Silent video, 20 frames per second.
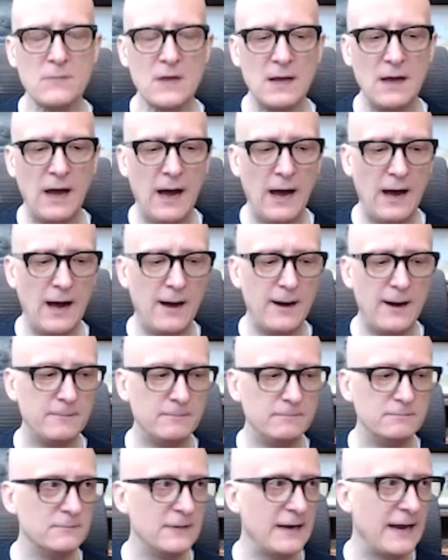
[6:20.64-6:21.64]

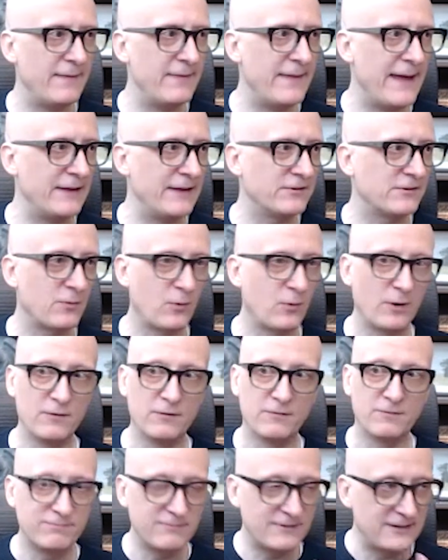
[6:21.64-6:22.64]
And that sort
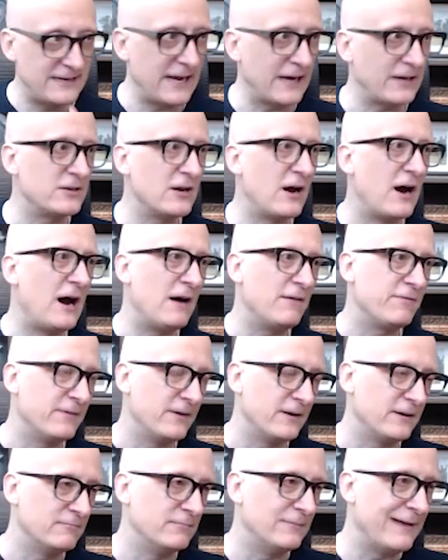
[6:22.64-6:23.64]
of kicked off
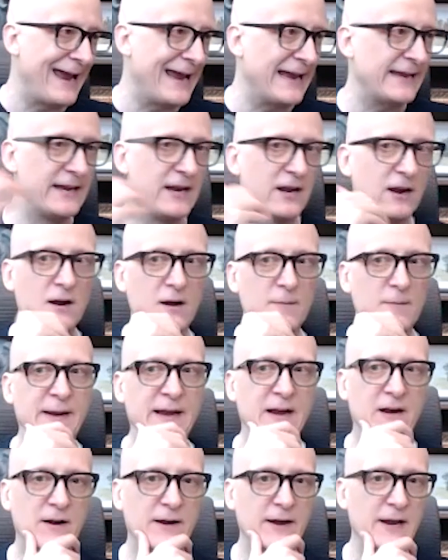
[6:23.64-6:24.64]
an 8-year
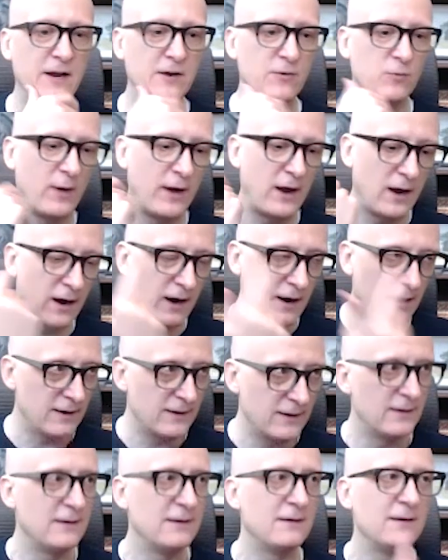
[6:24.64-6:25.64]
period where
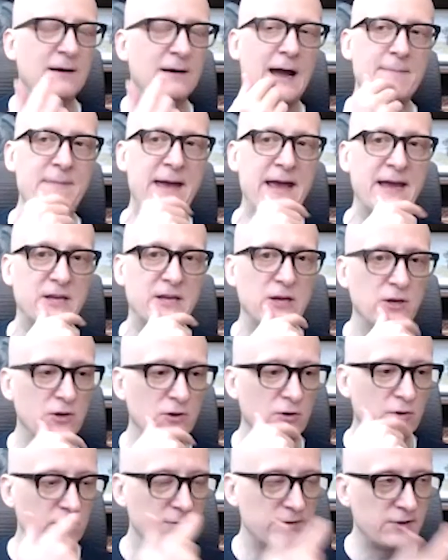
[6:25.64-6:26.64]
I met
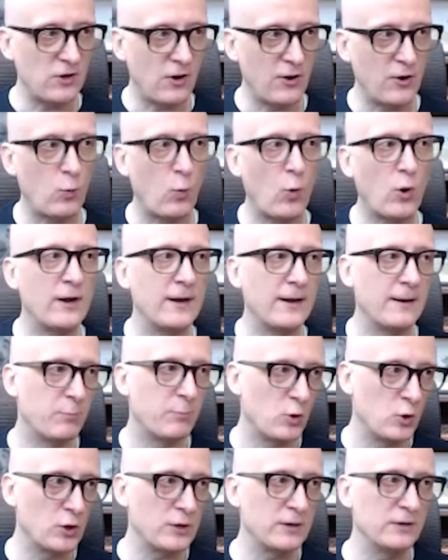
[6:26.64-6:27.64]
you, started working at
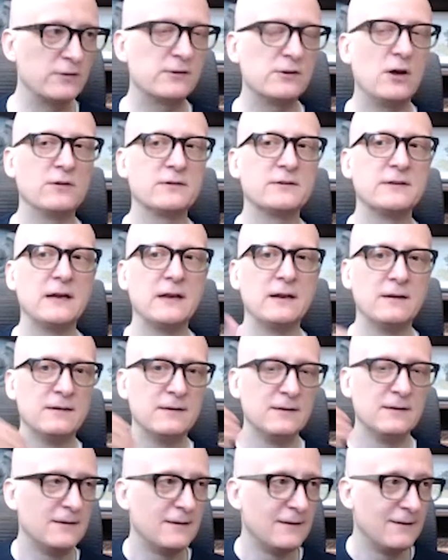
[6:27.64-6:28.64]
Brewer
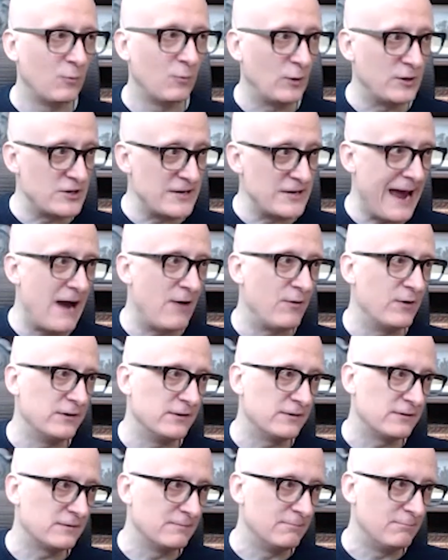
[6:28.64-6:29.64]
Consulting, which now
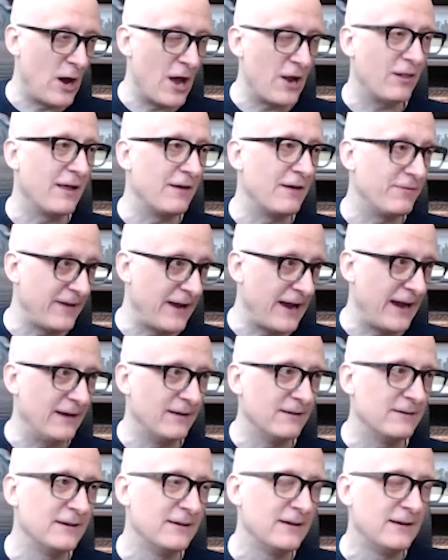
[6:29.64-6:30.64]
is
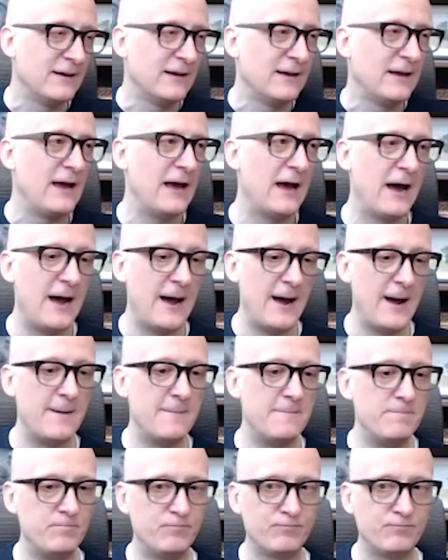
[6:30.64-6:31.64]
ModelFA.
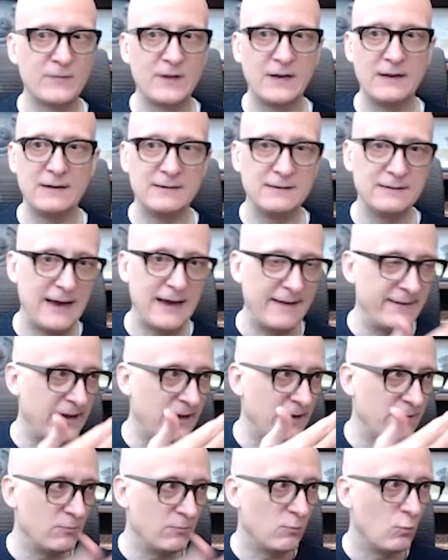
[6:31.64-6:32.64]
And
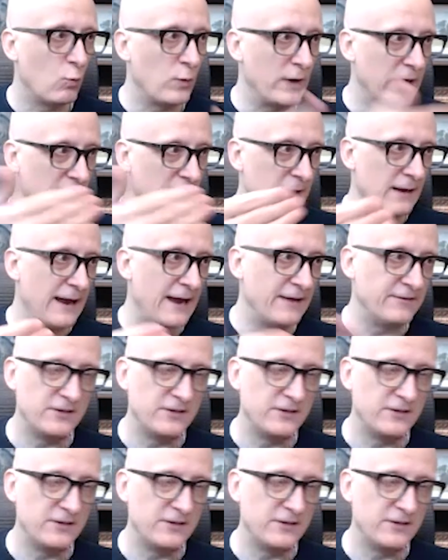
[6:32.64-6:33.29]
then we